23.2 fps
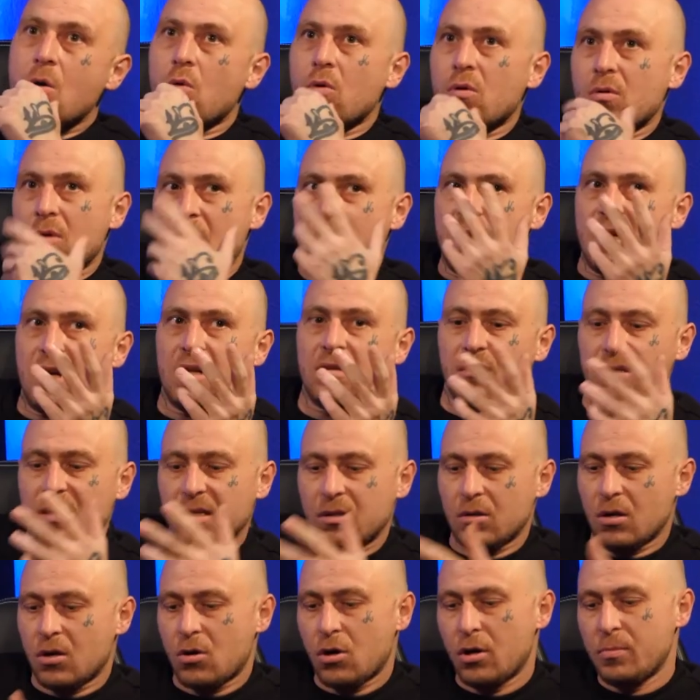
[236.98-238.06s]
Well, as I
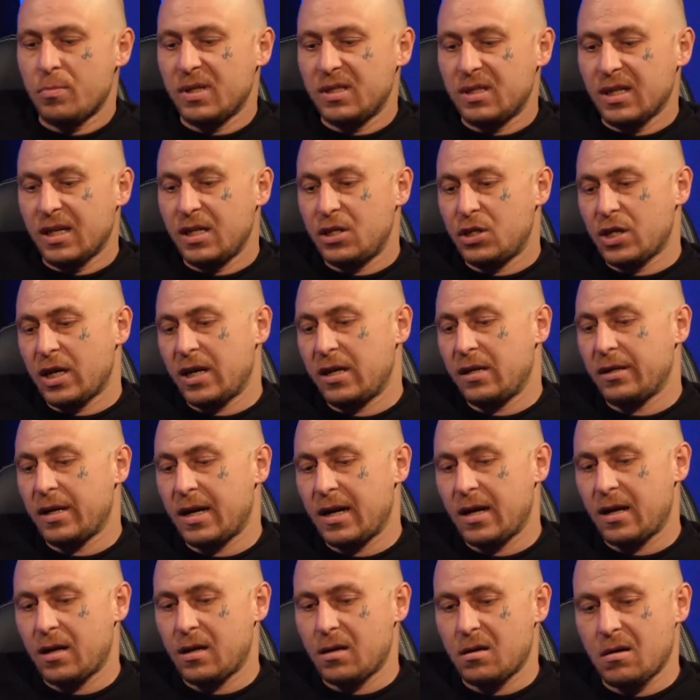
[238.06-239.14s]
said, like, I'd be DJing and
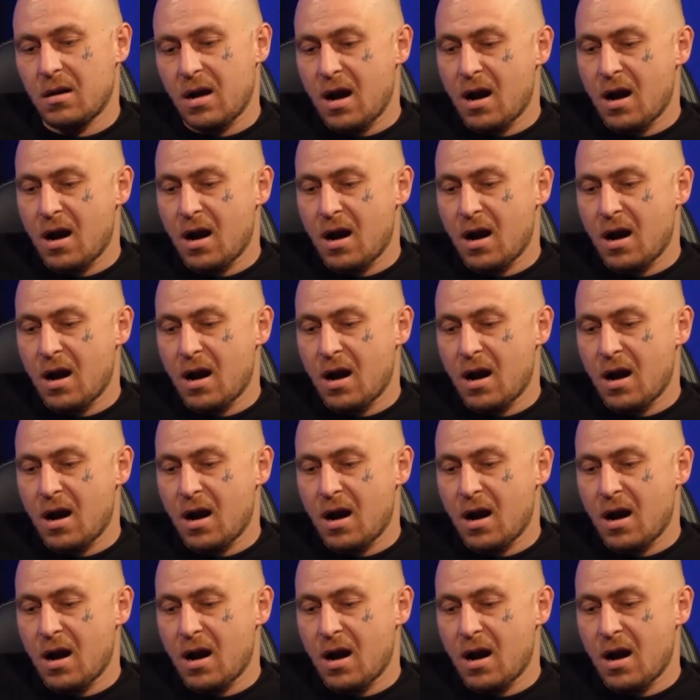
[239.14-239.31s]
that,